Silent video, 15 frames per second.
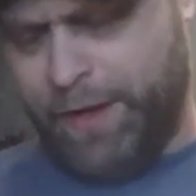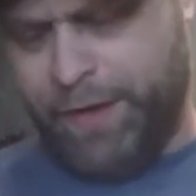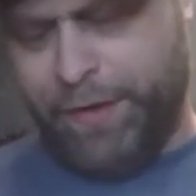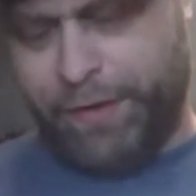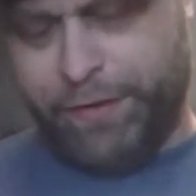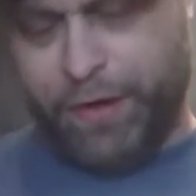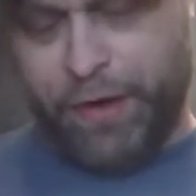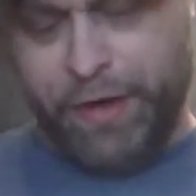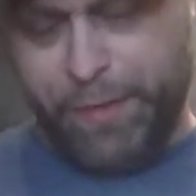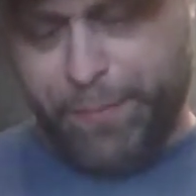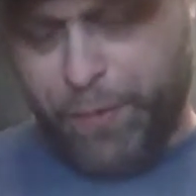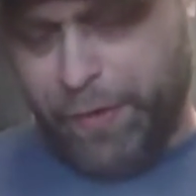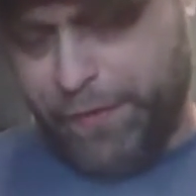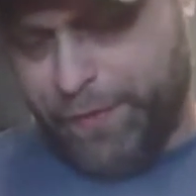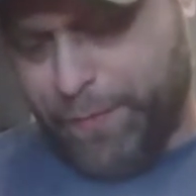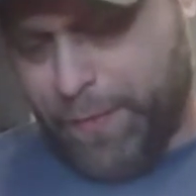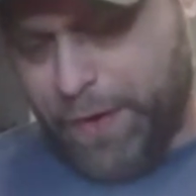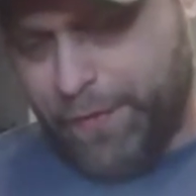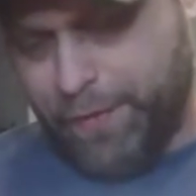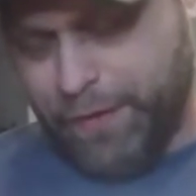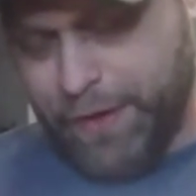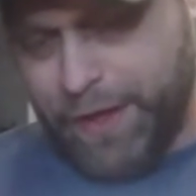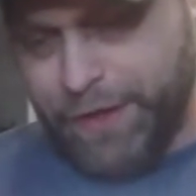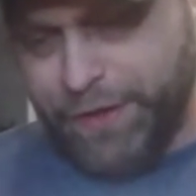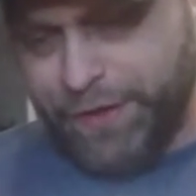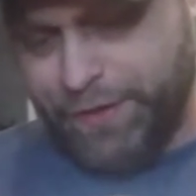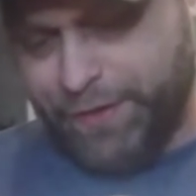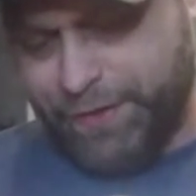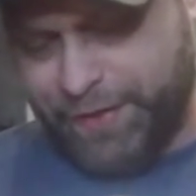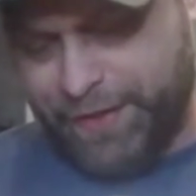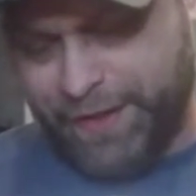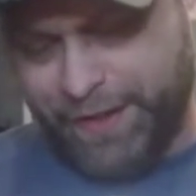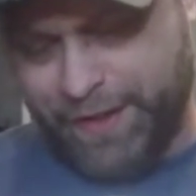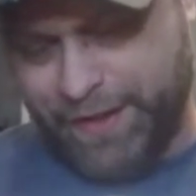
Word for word: the turning point for Marvel Legends